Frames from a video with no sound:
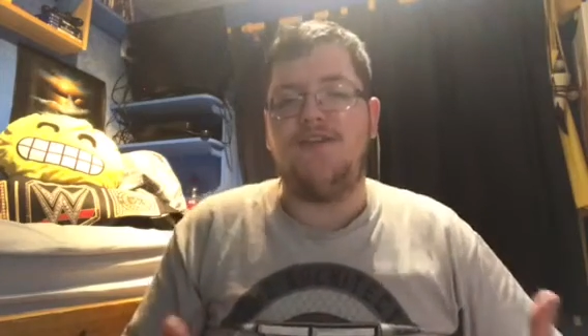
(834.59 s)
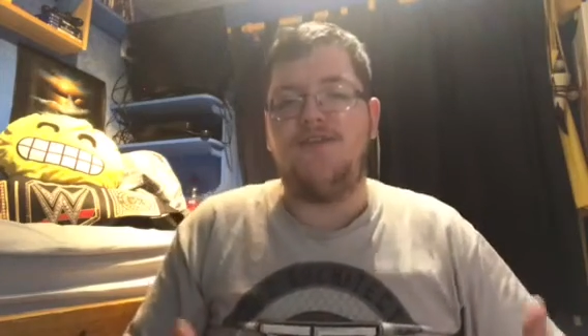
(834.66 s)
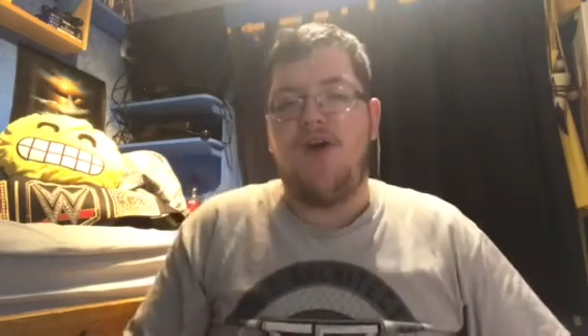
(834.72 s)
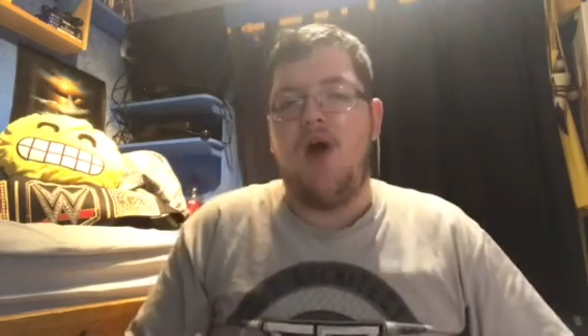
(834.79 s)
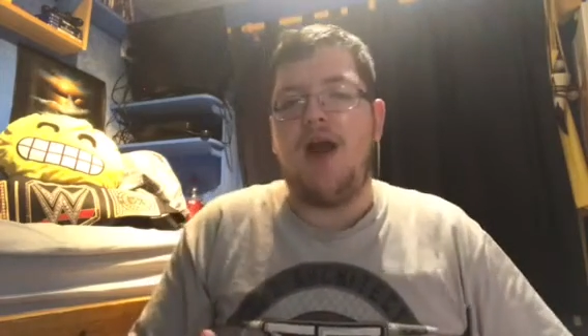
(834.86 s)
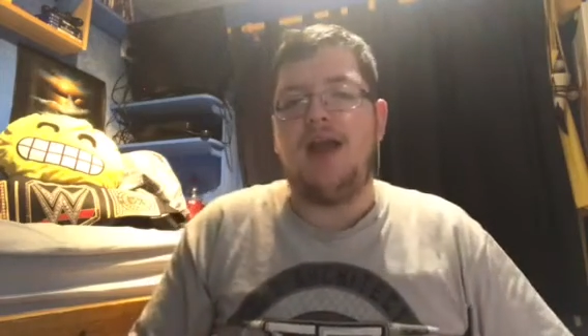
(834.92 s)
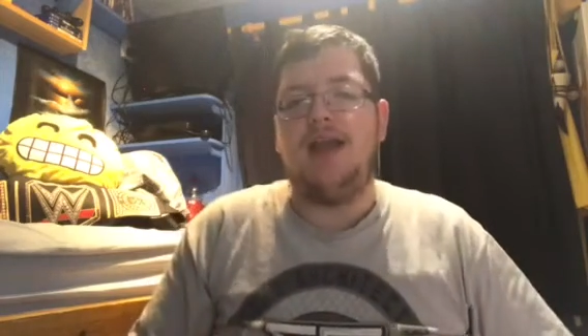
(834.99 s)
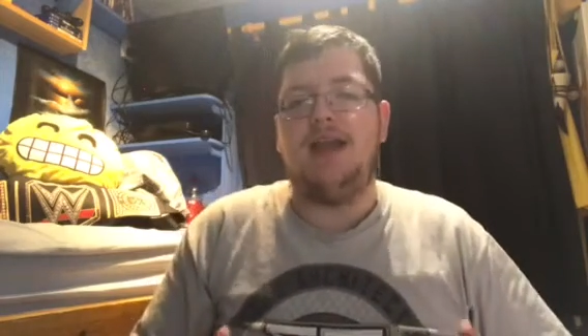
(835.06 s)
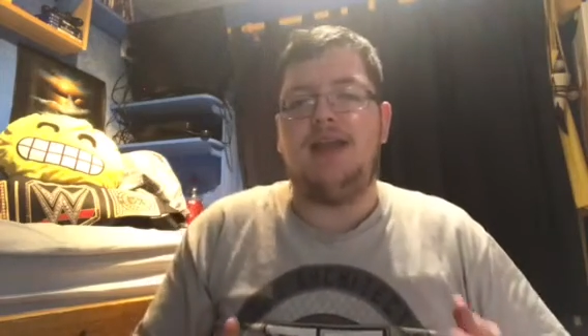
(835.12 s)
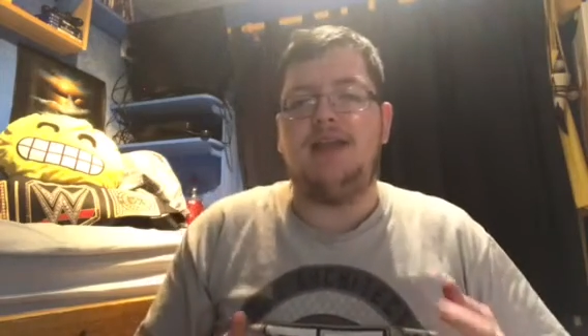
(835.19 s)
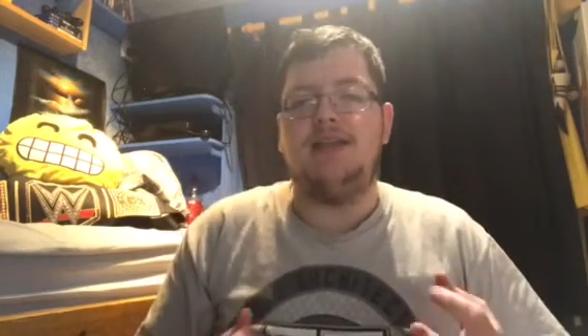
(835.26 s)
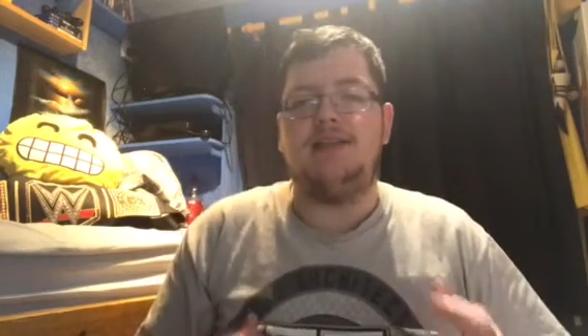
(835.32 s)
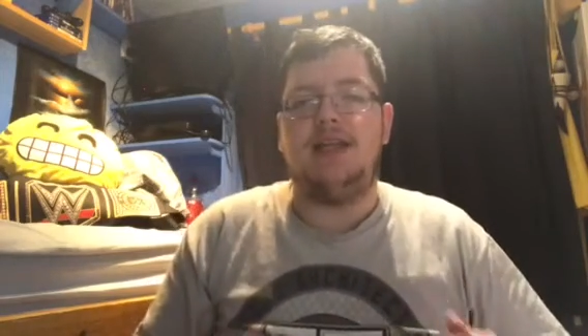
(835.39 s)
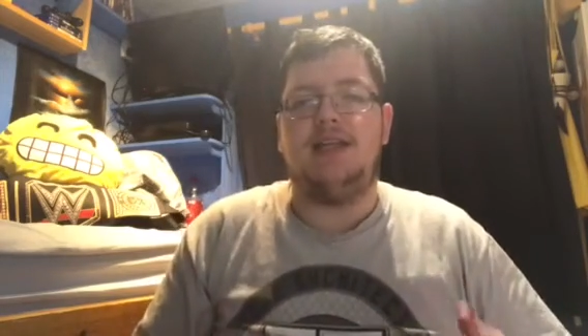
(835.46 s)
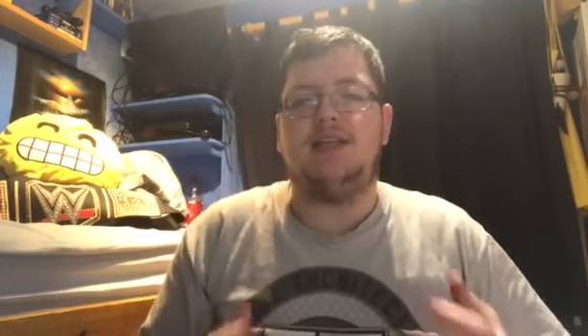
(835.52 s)
finally
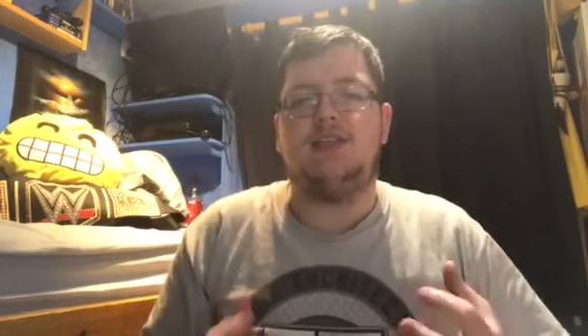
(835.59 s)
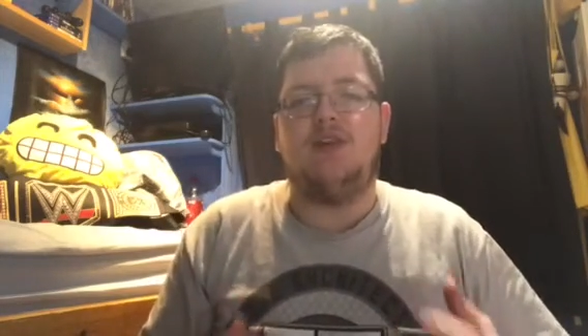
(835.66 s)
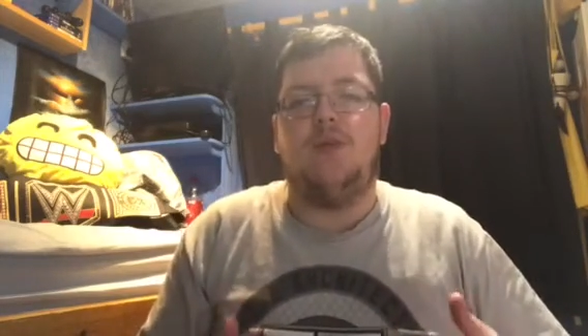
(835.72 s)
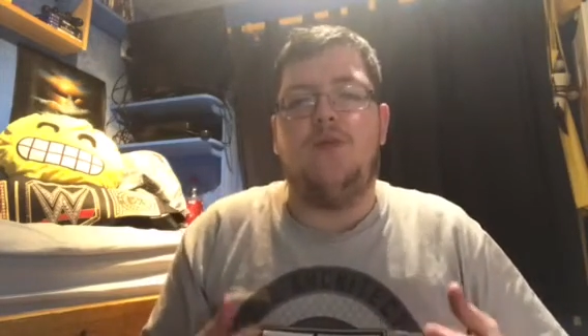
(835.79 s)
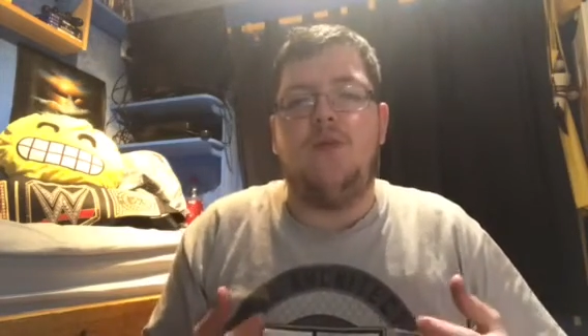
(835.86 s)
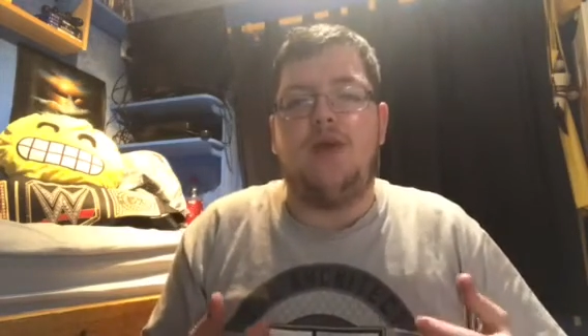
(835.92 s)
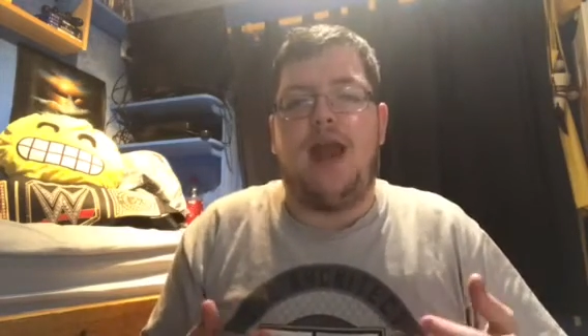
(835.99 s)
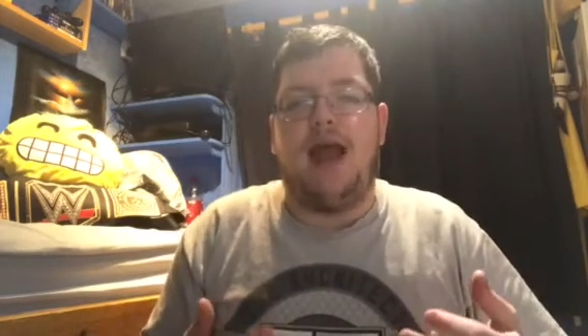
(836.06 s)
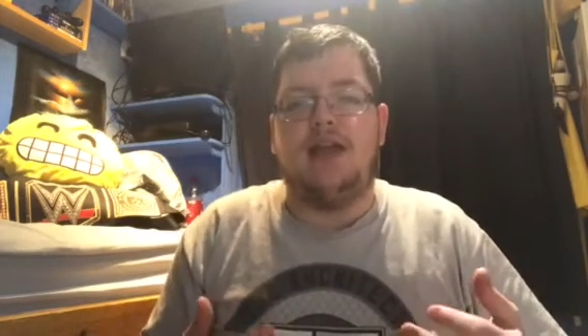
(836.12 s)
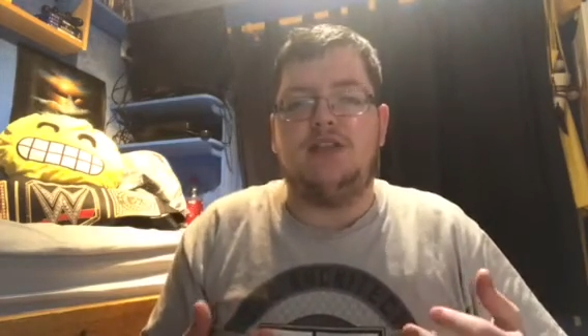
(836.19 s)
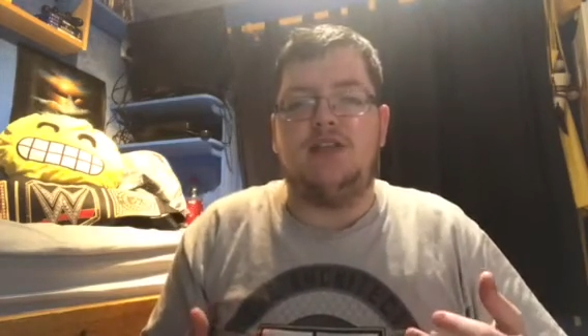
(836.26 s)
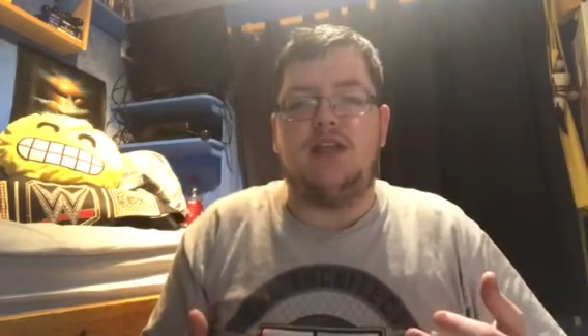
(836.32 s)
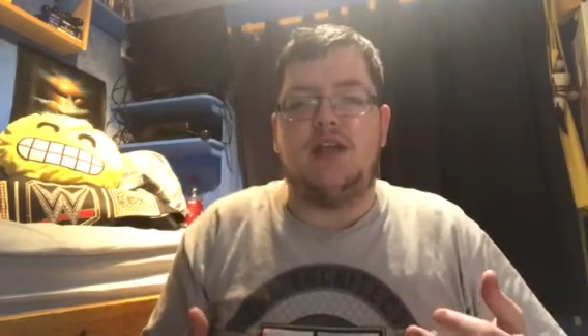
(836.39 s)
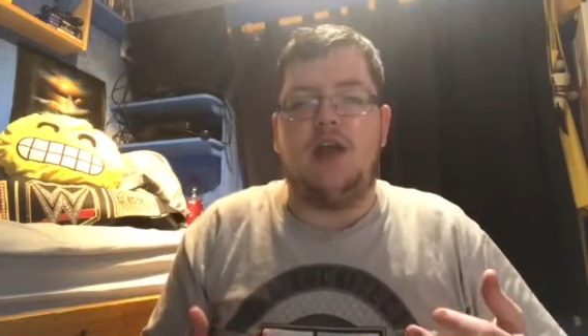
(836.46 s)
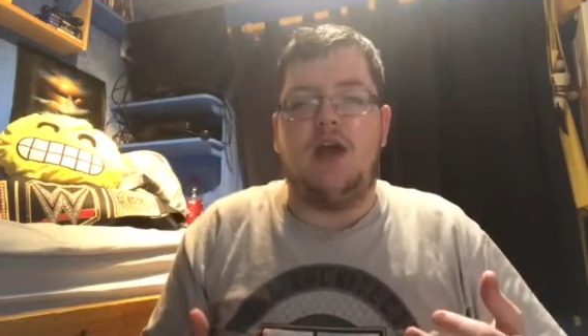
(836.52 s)
see someone
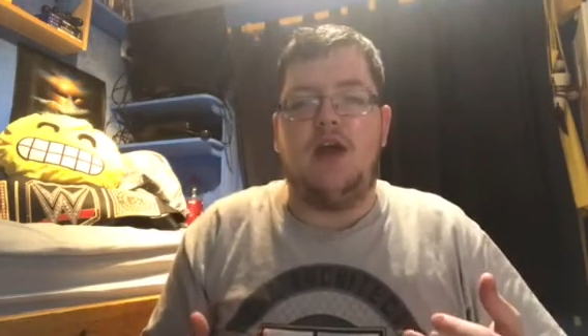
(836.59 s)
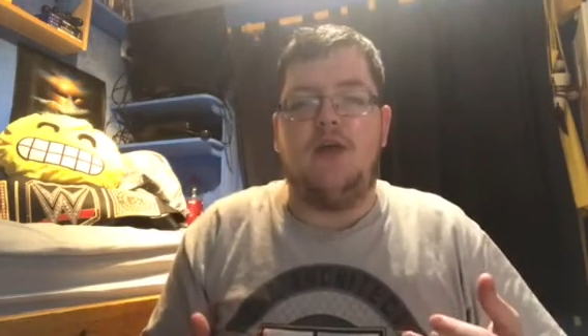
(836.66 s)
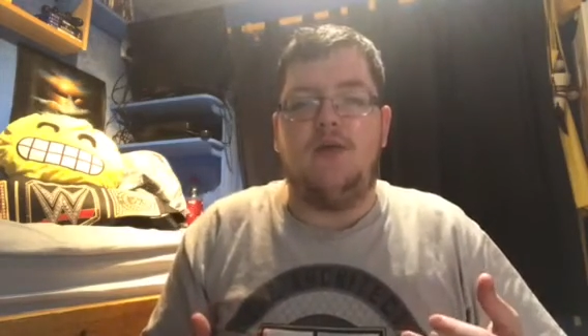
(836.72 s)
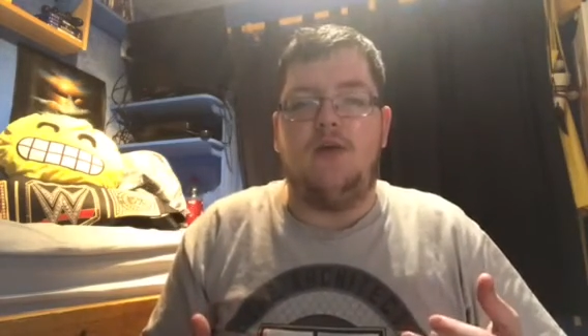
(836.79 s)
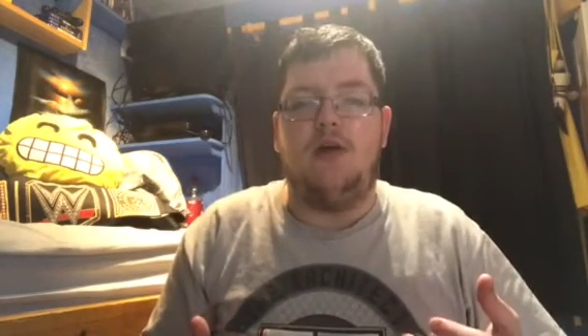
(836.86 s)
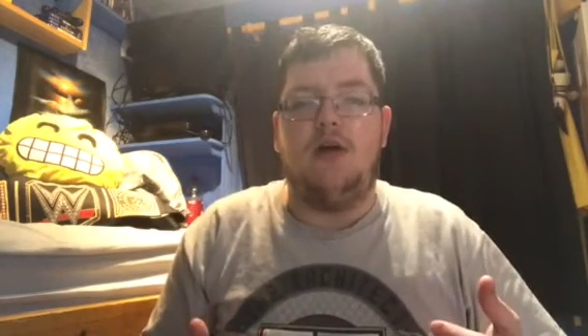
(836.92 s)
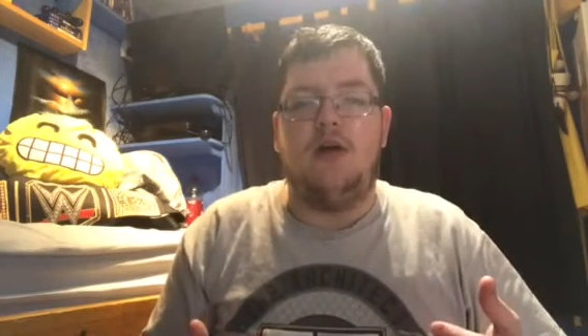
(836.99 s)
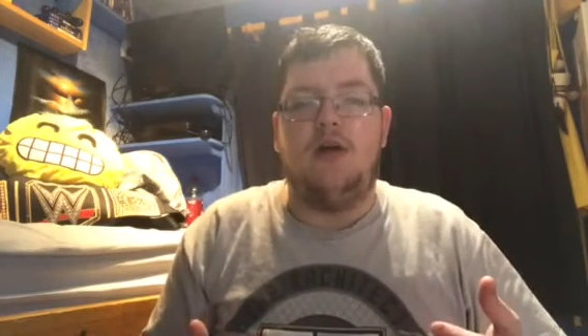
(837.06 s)
actually go,